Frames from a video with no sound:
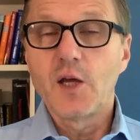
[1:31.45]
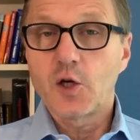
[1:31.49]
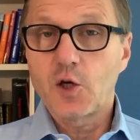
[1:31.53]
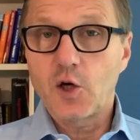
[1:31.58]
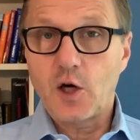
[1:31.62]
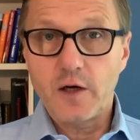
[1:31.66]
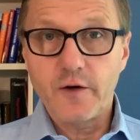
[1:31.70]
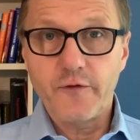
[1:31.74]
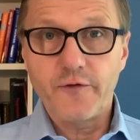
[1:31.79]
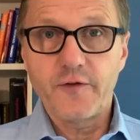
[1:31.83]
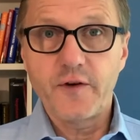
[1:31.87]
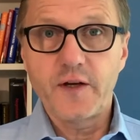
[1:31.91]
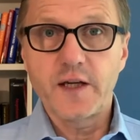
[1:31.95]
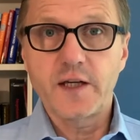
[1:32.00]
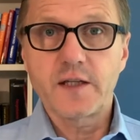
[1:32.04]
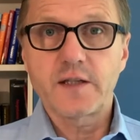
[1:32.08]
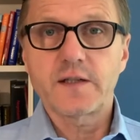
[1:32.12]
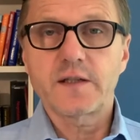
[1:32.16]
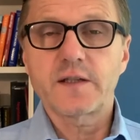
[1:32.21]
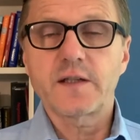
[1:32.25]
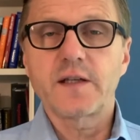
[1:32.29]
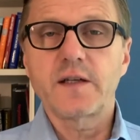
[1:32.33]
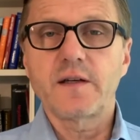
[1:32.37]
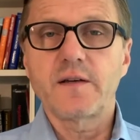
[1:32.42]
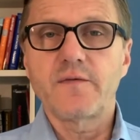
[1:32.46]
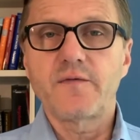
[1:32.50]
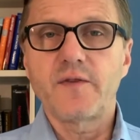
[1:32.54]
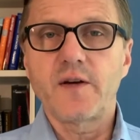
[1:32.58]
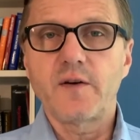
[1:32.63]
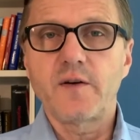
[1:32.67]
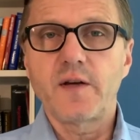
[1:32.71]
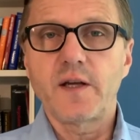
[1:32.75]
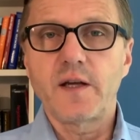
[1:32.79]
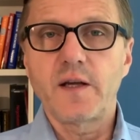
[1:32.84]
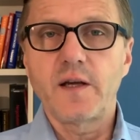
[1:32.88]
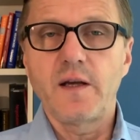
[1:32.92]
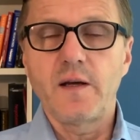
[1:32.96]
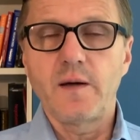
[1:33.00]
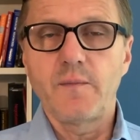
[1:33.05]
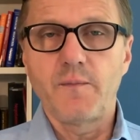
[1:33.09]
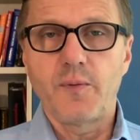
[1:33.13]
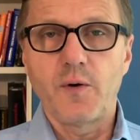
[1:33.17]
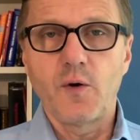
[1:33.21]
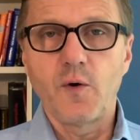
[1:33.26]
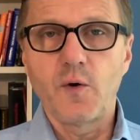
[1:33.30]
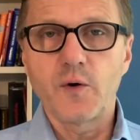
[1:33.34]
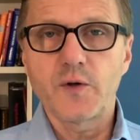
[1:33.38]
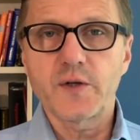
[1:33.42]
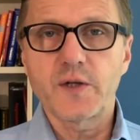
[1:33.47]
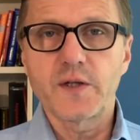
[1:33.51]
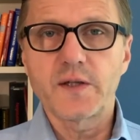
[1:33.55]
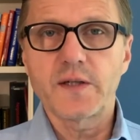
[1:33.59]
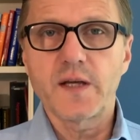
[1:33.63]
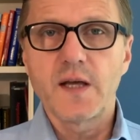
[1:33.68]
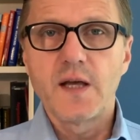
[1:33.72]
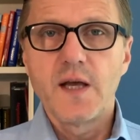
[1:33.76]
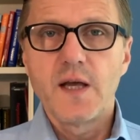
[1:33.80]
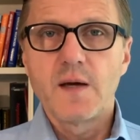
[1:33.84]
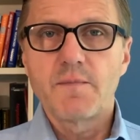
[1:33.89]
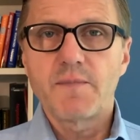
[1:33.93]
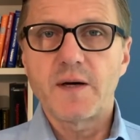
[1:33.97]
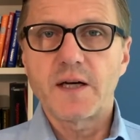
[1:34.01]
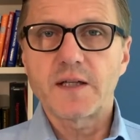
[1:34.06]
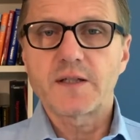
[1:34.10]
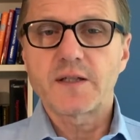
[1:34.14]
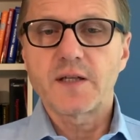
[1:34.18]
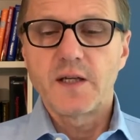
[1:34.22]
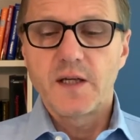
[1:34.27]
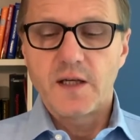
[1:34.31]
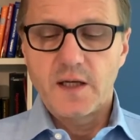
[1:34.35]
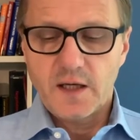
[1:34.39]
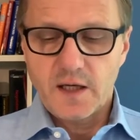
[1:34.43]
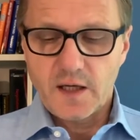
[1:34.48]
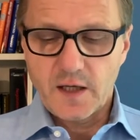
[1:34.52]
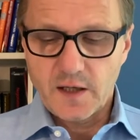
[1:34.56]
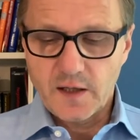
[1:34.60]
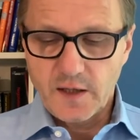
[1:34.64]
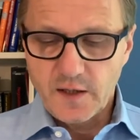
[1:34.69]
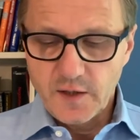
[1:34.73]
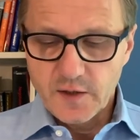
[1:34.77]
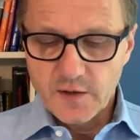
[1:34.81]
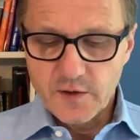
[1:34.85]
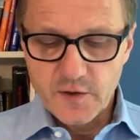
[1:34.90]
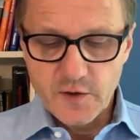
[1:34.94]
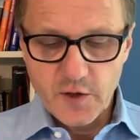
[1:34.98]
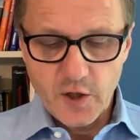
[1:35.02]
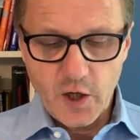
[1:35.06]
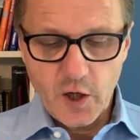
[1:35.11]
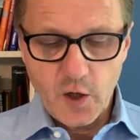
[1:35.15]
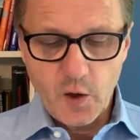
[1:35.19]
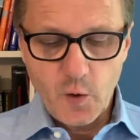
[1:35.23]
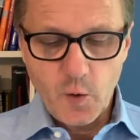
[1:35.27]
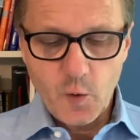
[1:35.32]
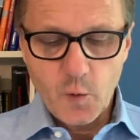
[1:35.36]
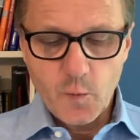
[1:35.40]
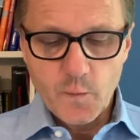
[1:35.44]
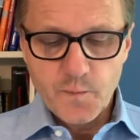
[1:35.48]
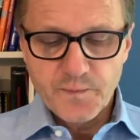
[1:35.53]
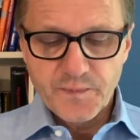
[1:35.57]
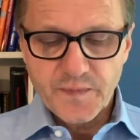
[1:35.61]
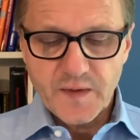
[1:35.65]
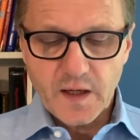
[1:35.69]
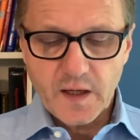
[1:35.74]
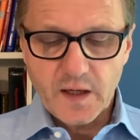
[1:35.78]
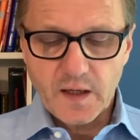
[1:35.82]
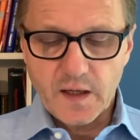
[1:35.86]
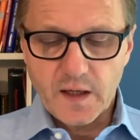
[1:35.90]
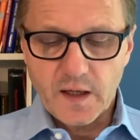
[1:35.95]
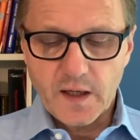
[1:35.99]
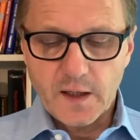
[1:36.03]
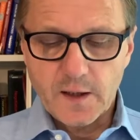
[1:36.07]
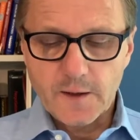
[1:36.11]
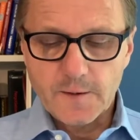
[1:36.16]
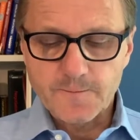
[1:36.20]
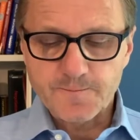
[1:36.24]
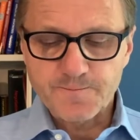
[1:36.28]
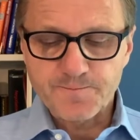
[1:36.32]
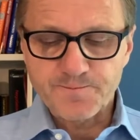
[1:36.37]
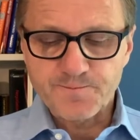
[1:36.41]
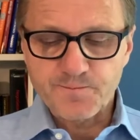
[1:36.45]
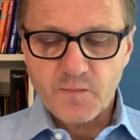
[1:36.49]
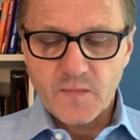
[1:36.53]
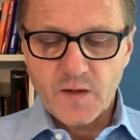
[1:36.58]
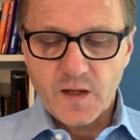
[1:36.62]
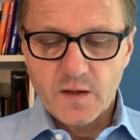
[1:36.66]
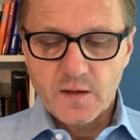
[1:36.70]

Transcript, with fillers: Conflict, uh, very important, but uh, no, um,